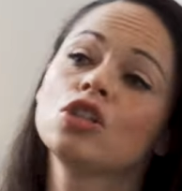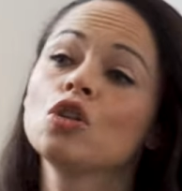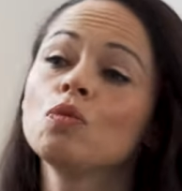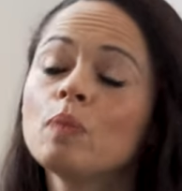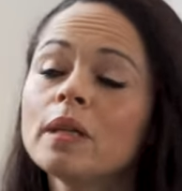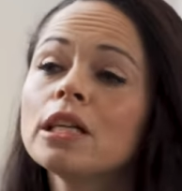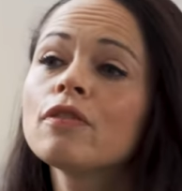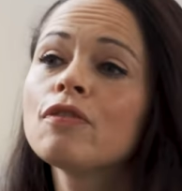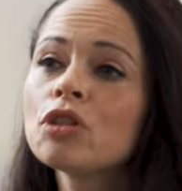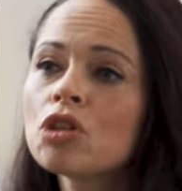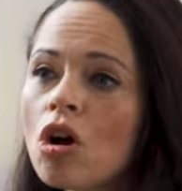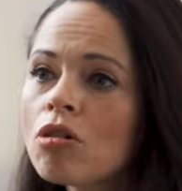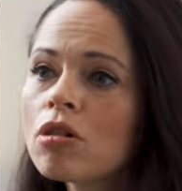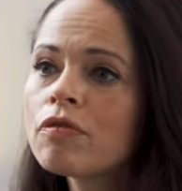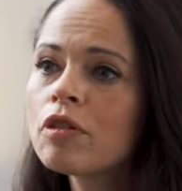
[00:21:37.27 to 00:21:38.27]
to hmm. be a
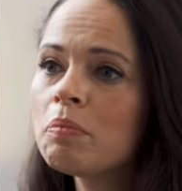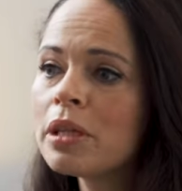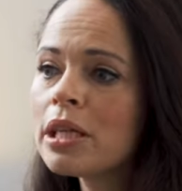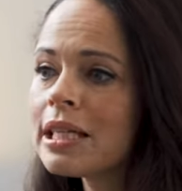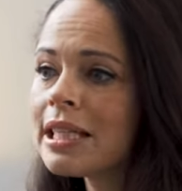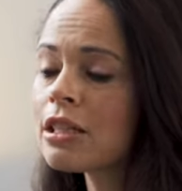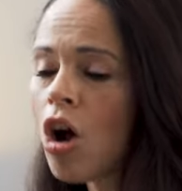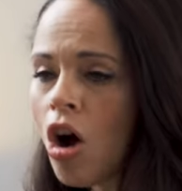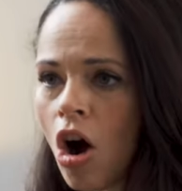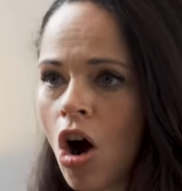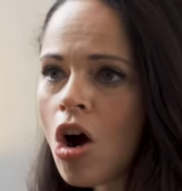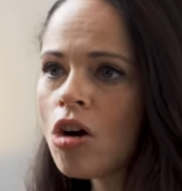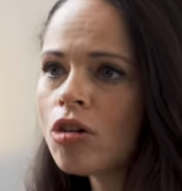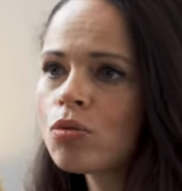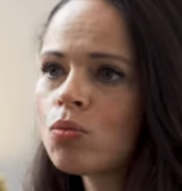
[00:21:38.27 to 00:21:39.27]
photographer because it's
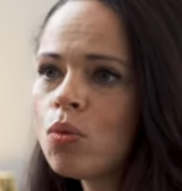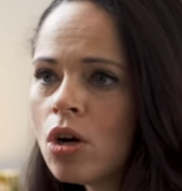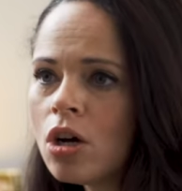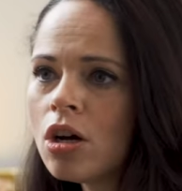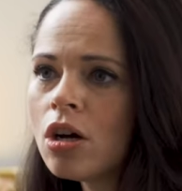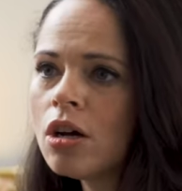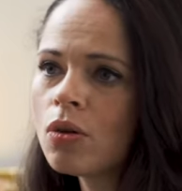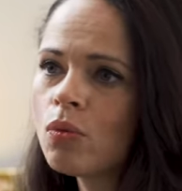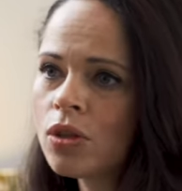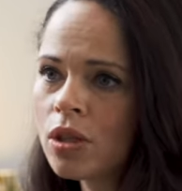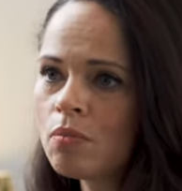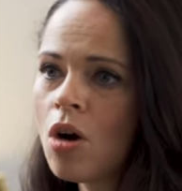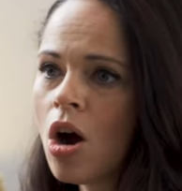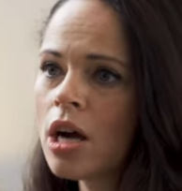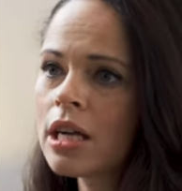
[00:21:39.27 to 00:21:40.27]
hard work with
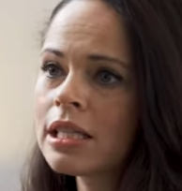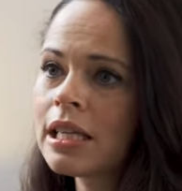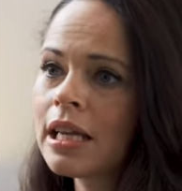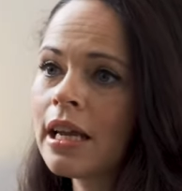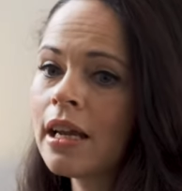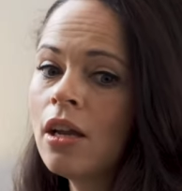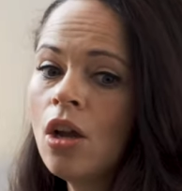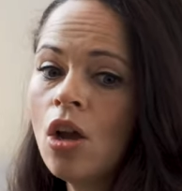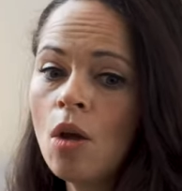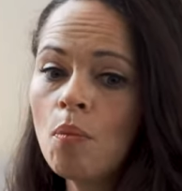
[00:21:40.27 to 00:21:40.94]
the marketing.